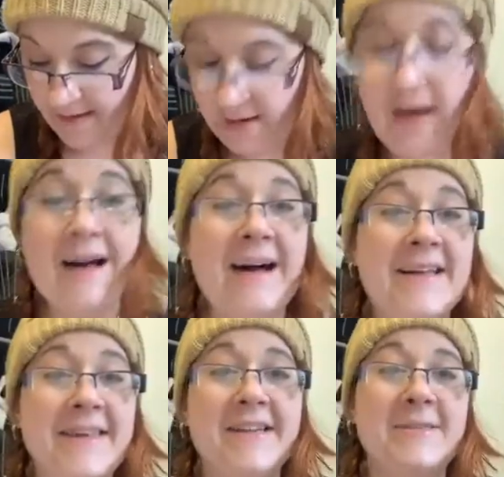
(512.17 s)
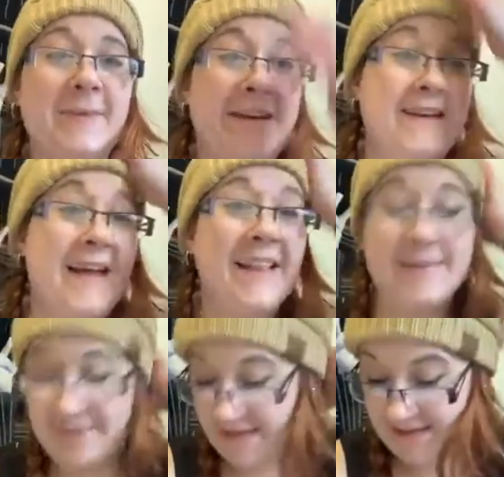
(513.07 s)
"Ah, there's
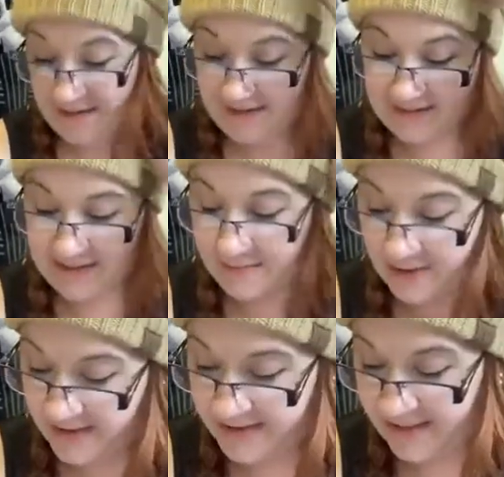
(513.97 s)
Penelope," said Percy,